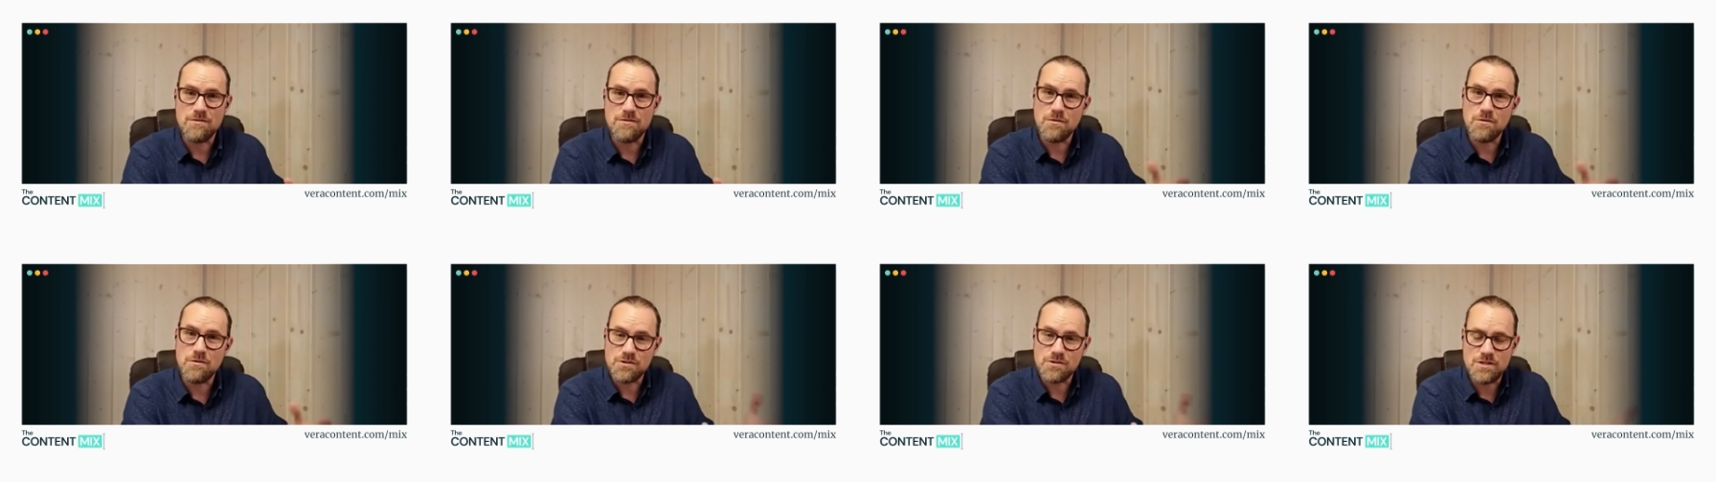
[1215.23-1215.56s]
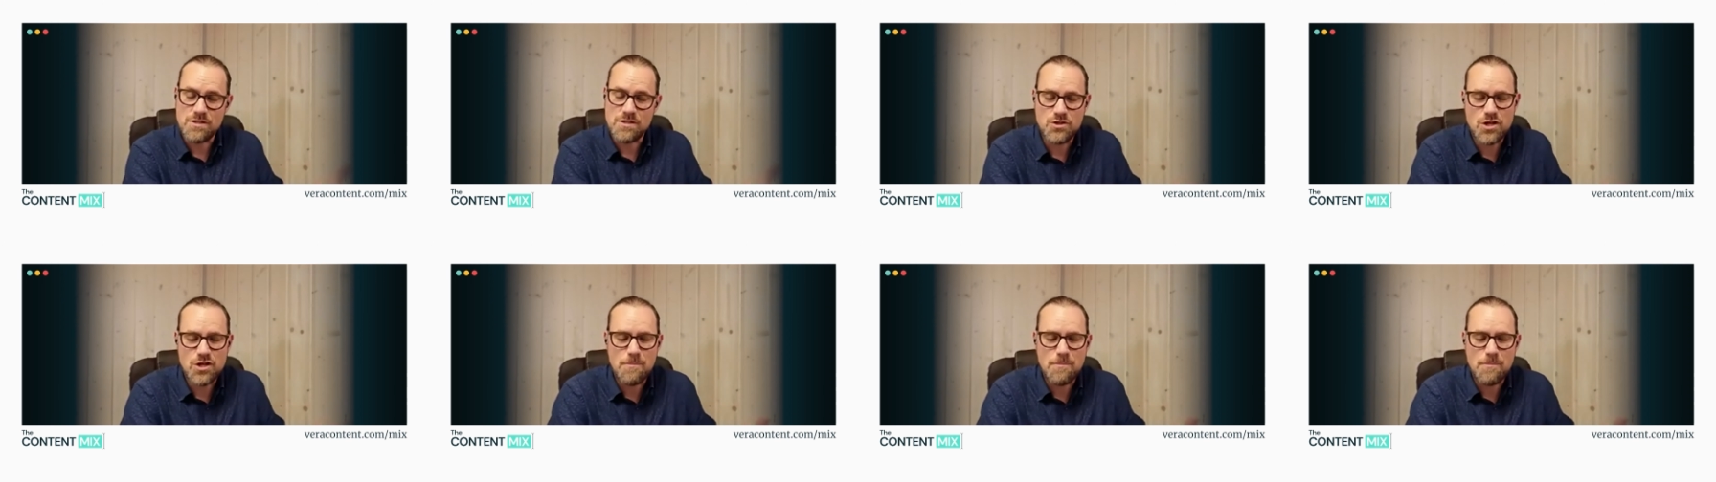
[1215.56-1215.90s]
because in
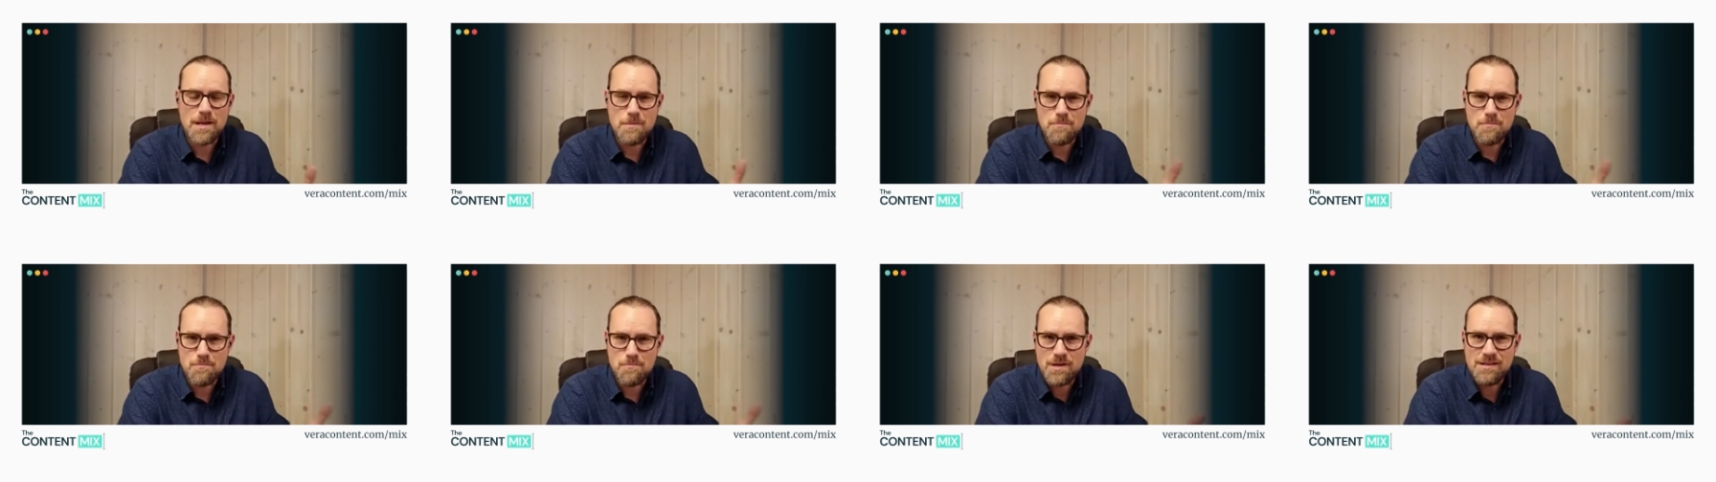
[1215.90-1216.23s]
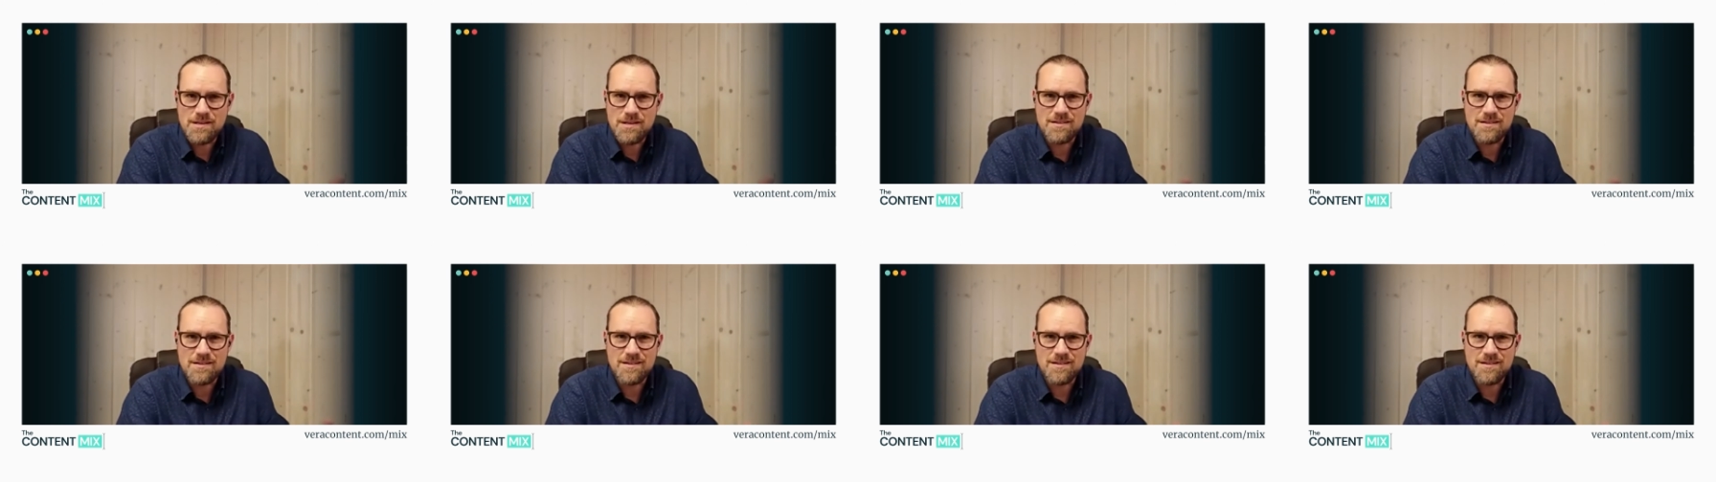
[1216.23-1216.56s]
Germany,
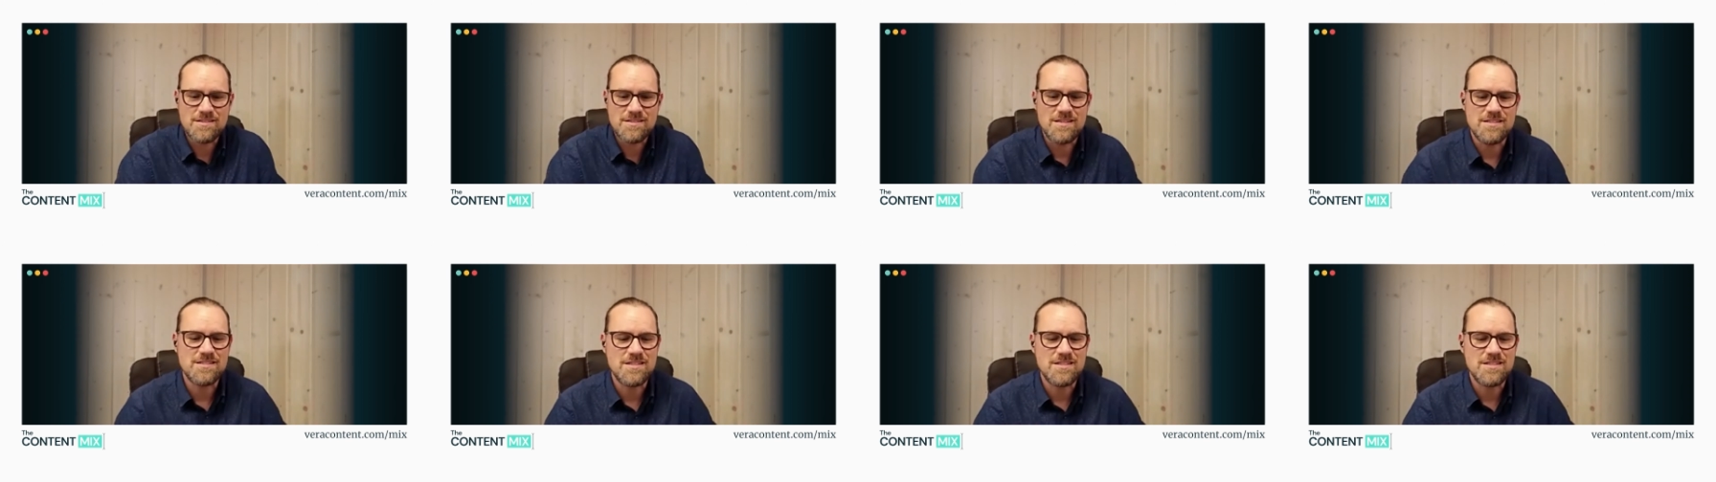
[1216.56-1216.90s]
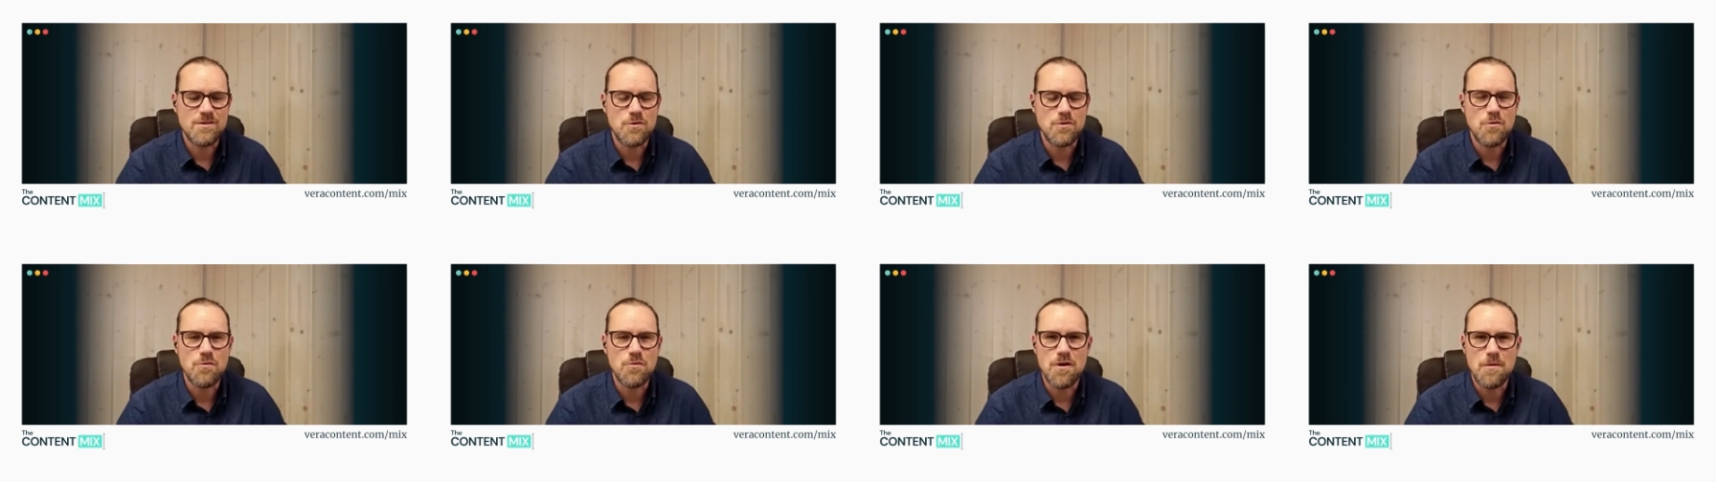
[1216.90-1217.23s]
print is
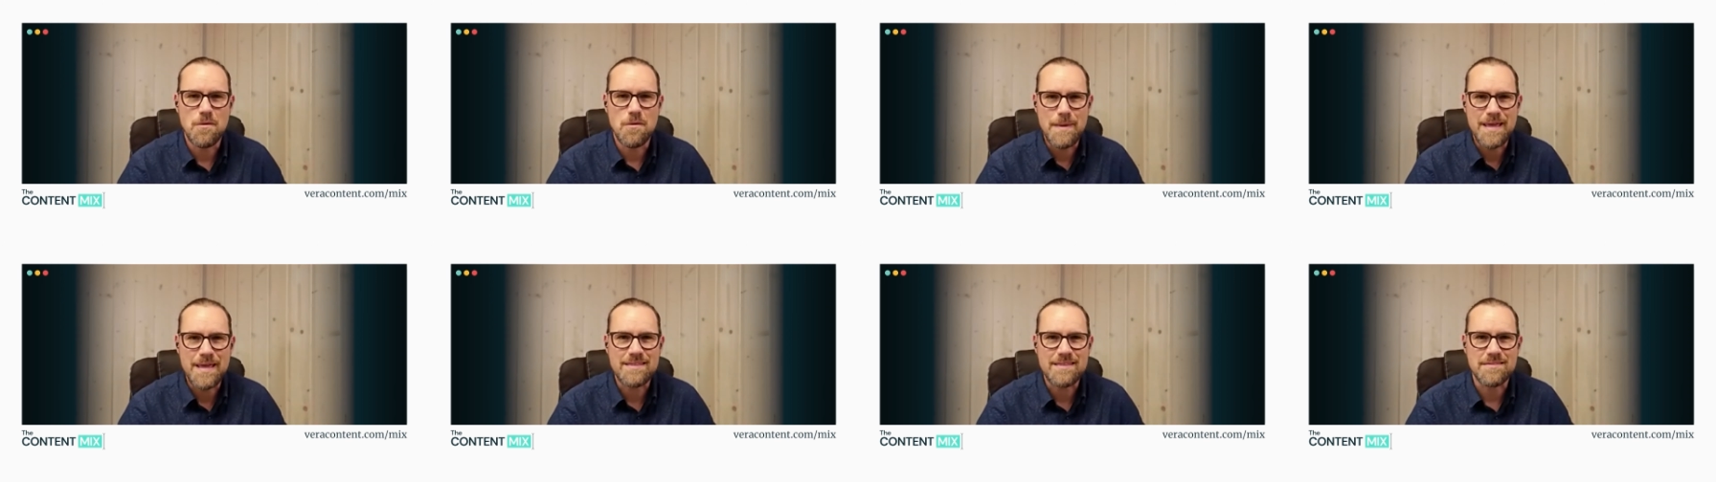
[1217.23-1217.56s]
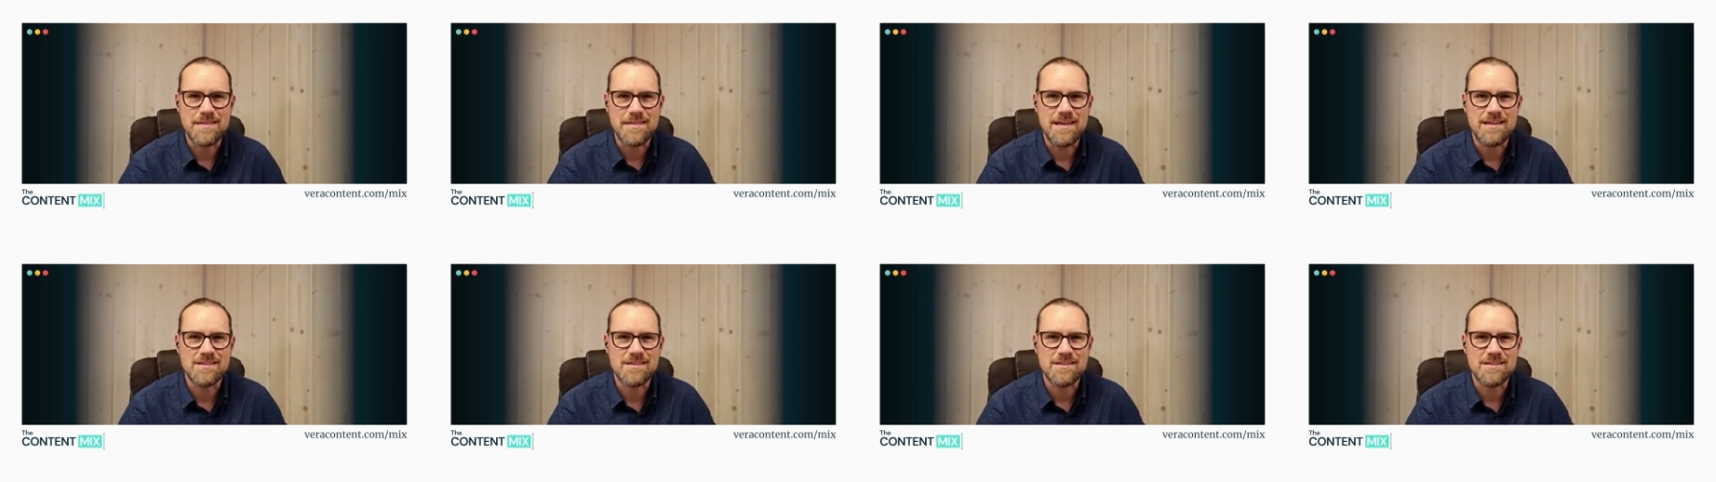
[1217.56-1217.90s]
still a big
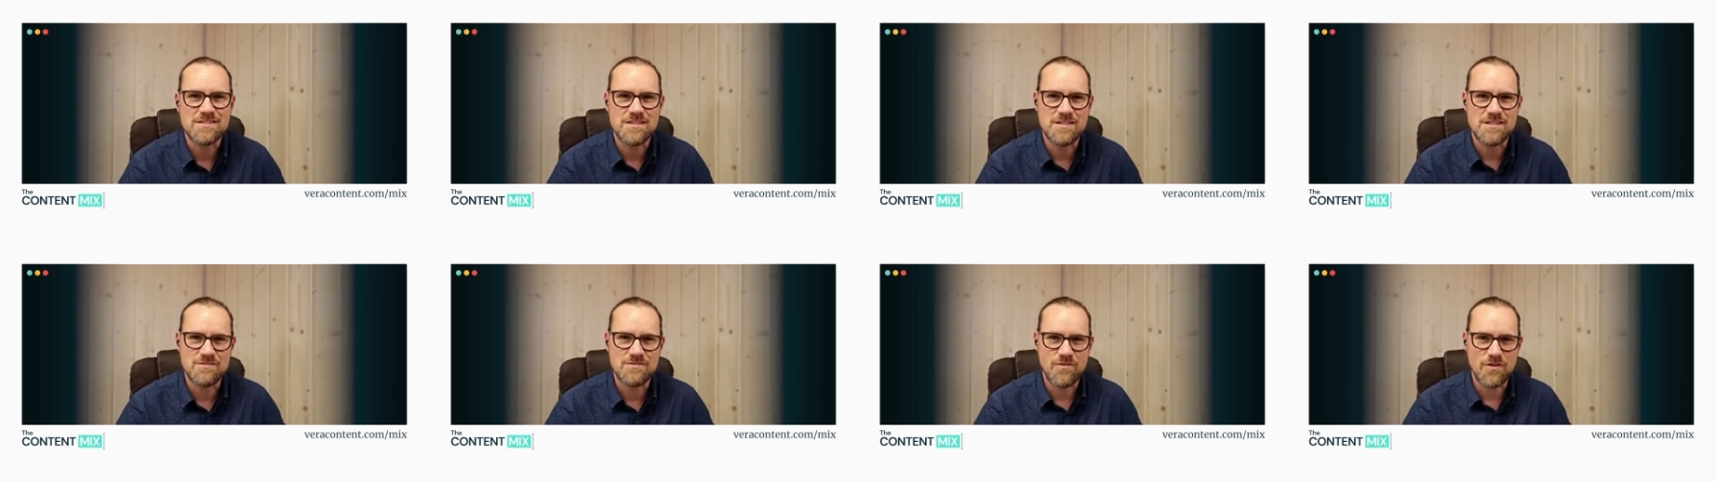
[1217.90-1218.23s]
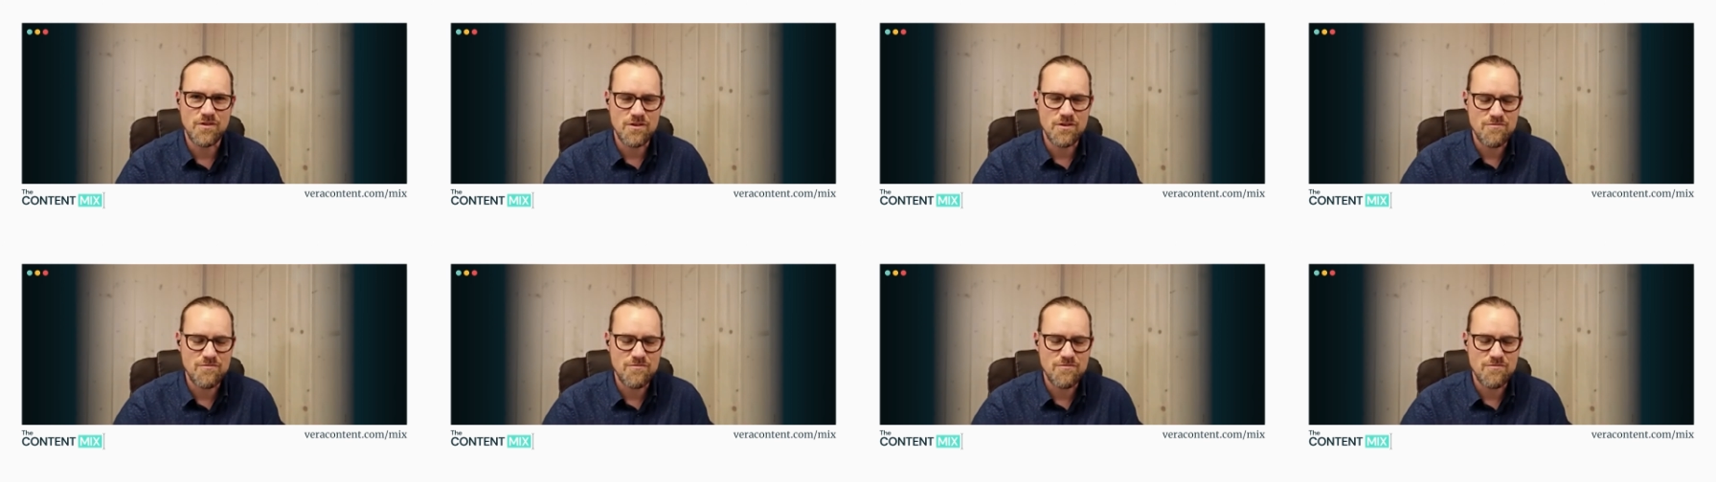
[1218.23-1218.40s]
thing. It's very